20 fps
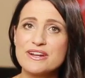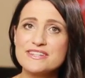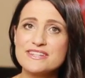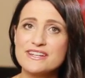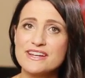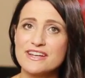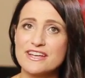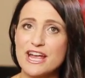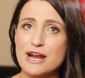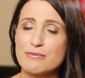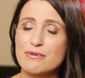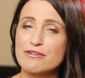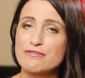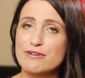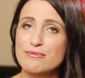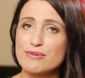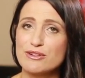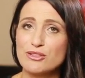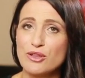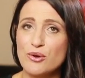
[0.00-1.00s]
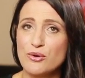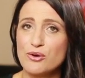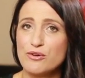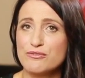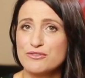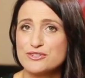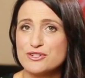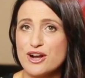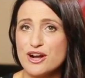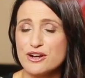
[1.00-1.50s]
renting a camera from a local
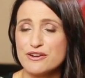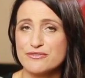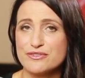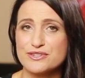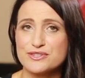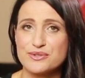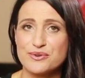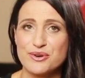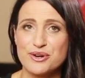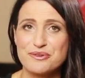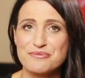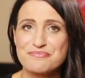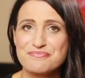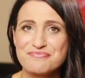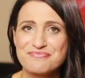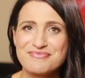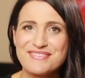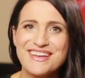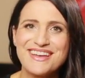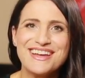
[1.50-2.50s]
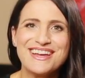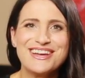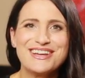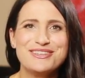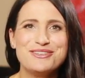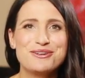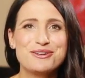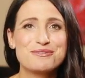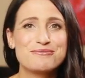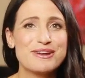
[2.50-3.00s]
photography store.
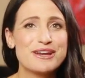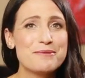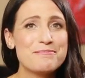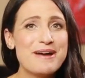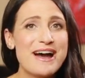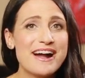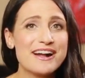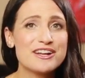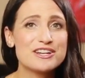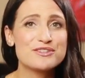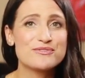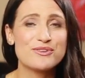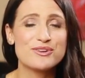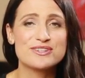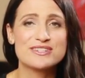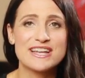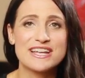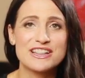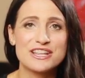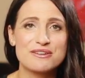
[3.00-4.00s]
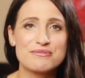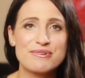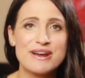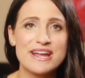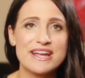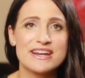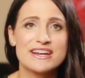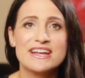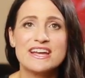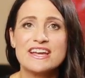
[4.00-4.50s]
You can rent a package for a daily
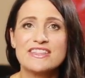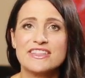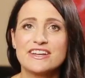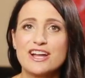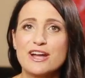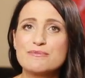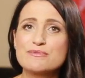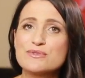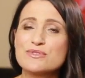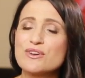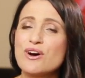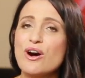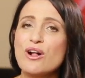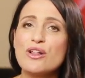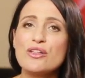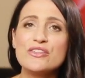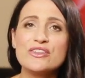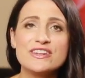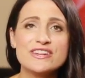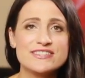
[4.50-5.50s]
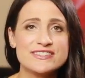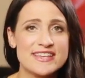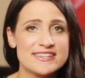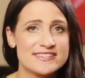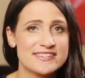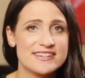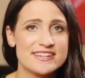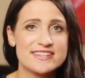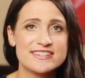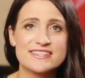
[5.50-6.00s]
rate that comes with all the
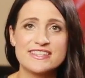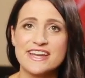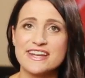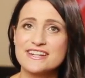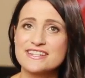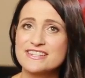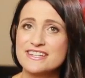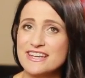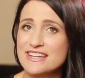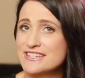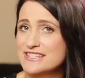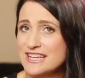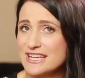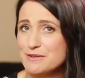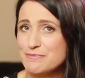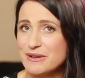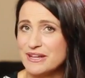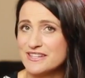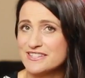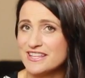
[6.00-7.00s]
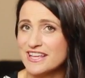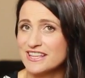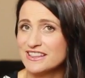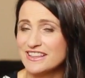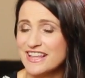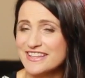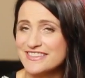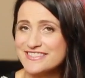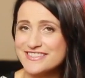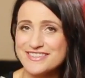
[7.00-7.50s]
necessities and tidbits like
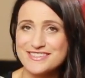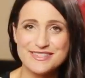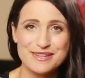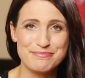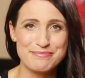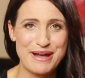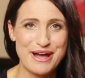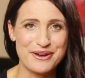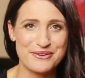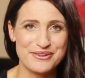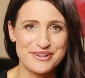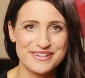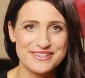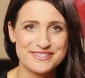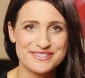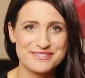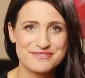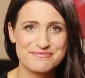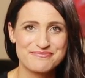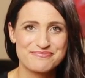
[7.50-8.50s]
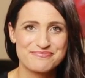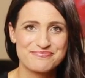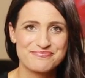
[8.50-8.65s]
lenses and batteries.